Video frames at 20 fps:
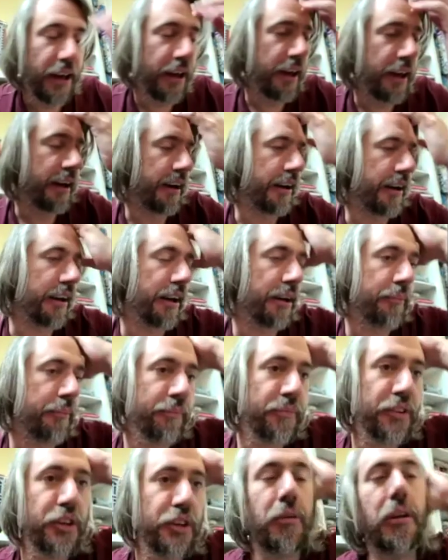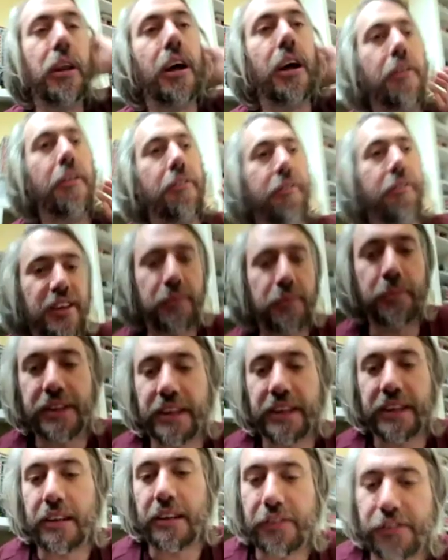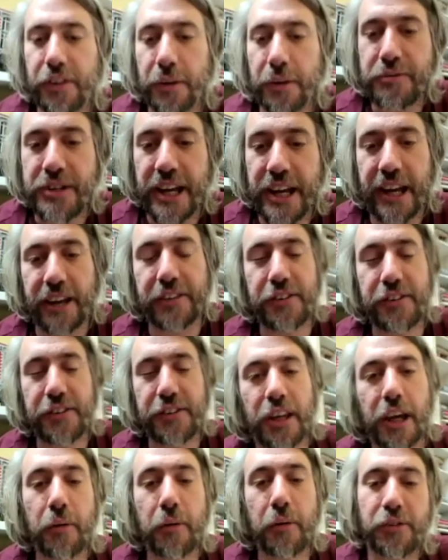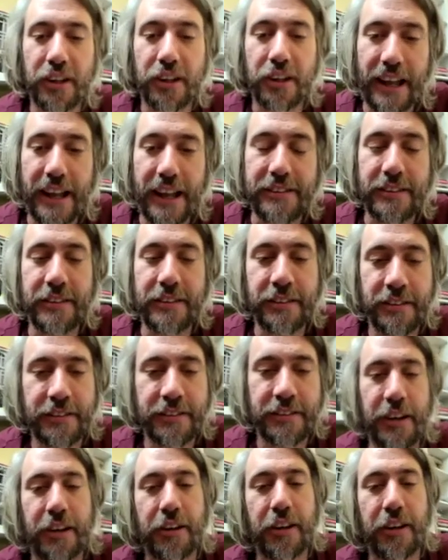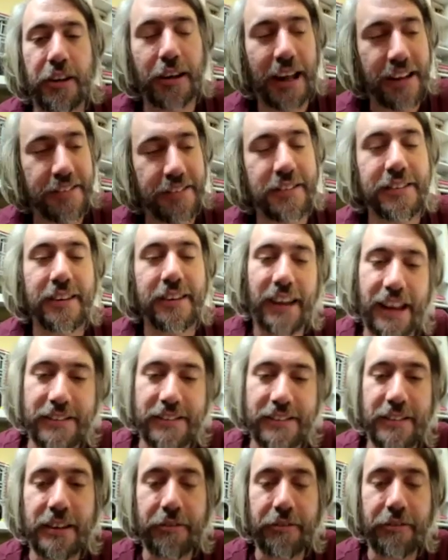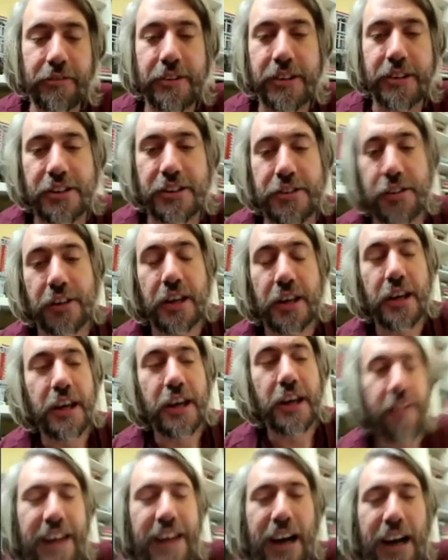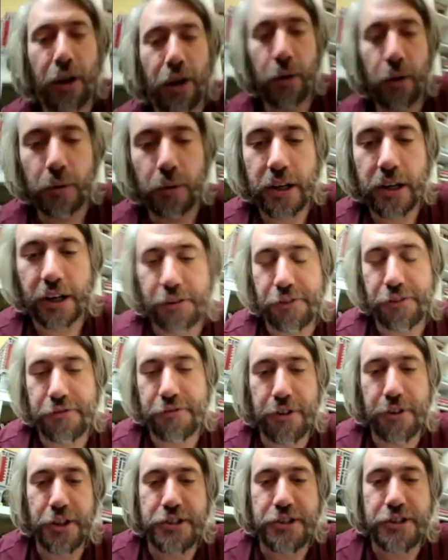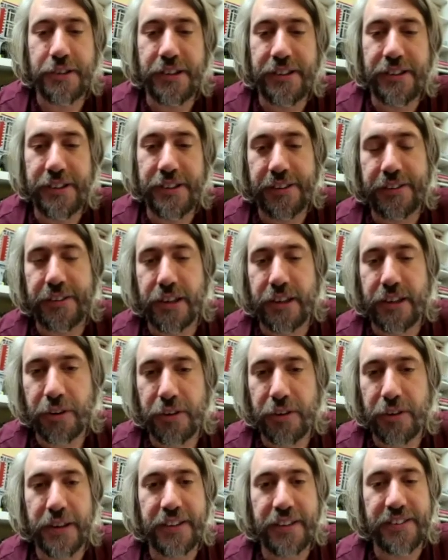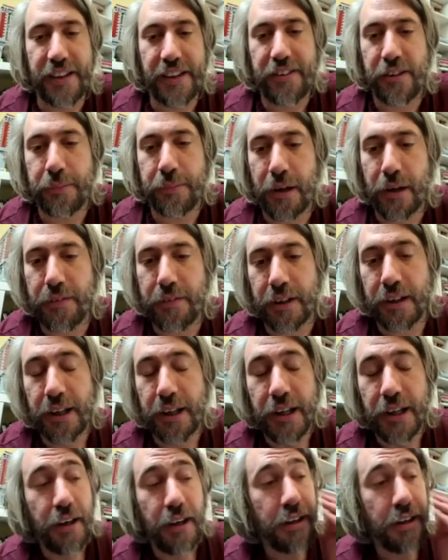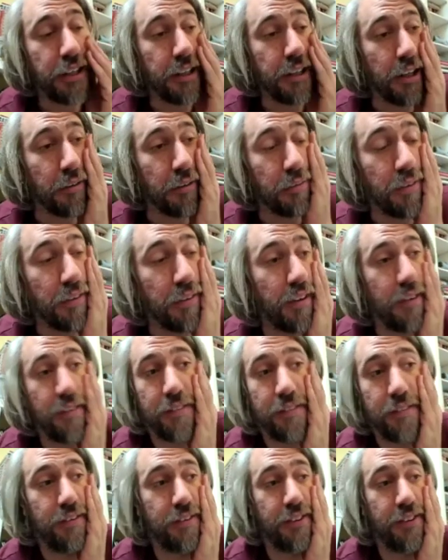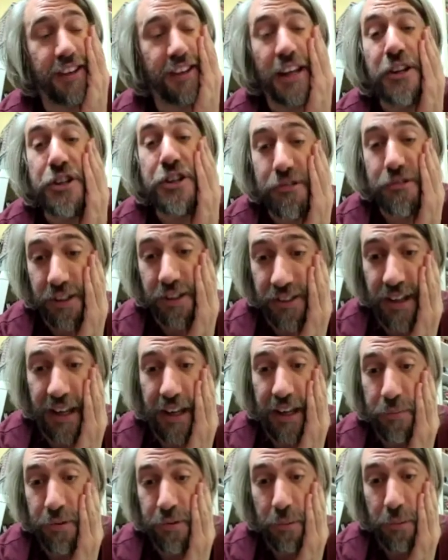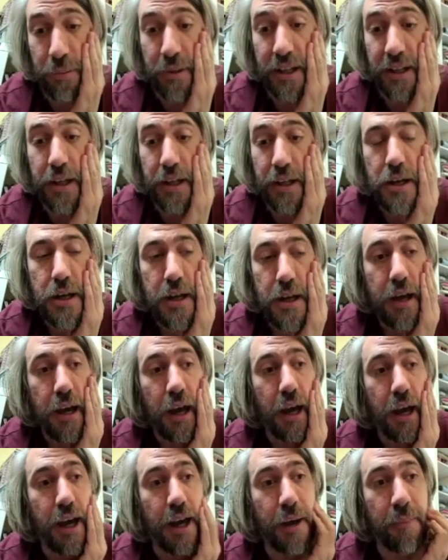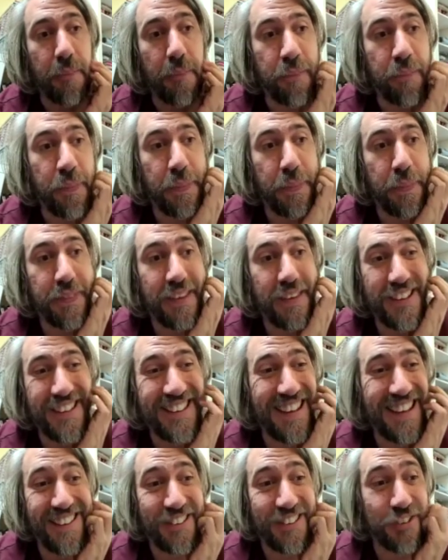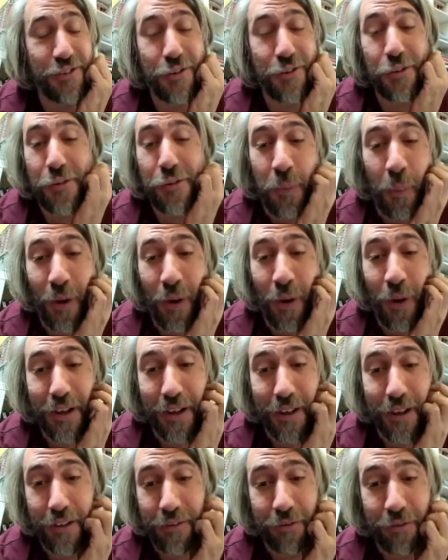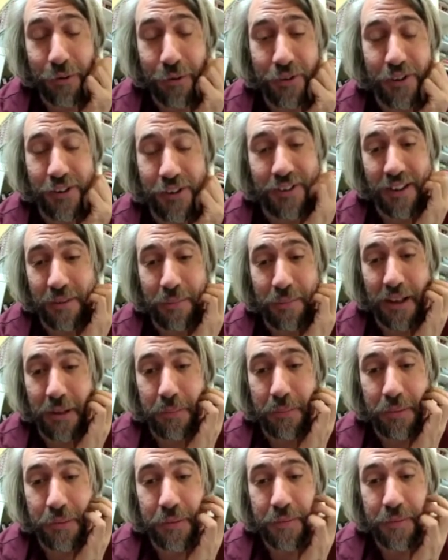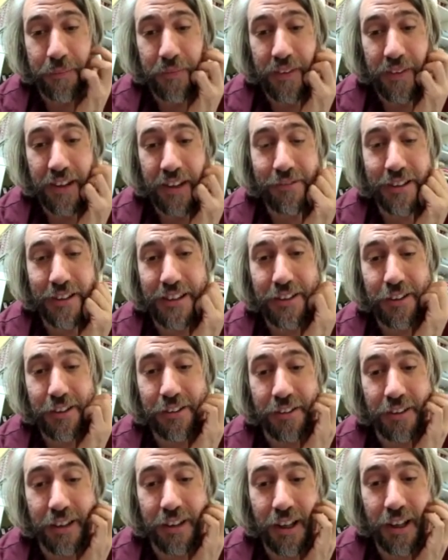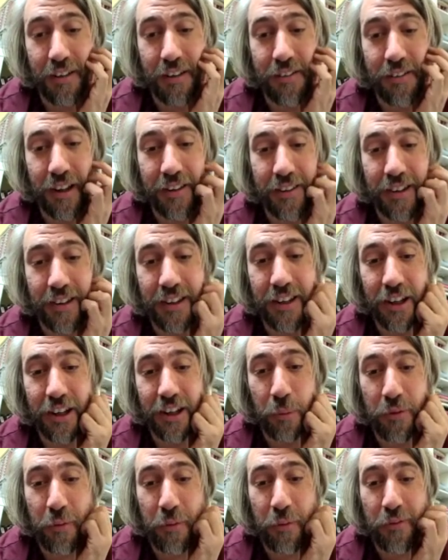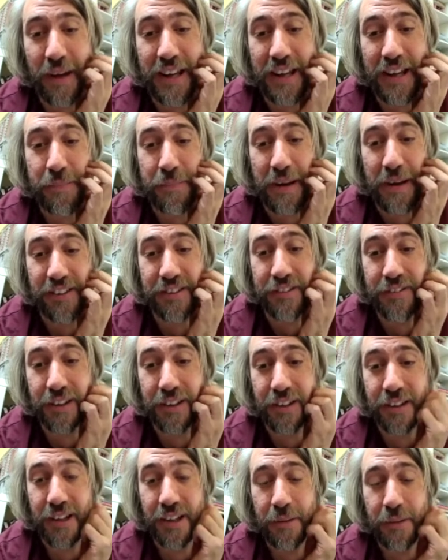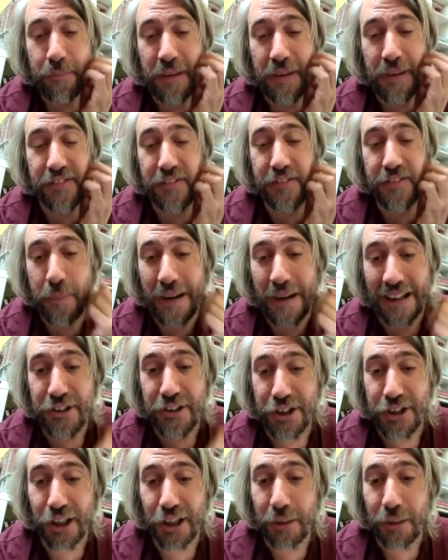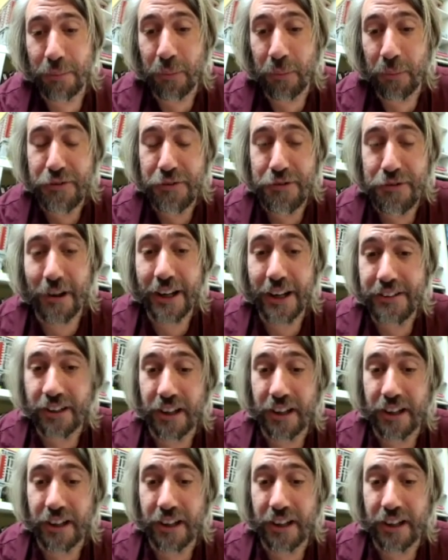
Um, you learn these particular subjects. You go to lessons. You know, you go lesson to lesson, different teachers. That whole kind of structure and system has been set up over, you know, centuries now, probably. Um, just doesn't work for autistic people. It really mm. doesn't. You know, I, th- I think you know we, have made the best of a best of a bad job and we've tried mm.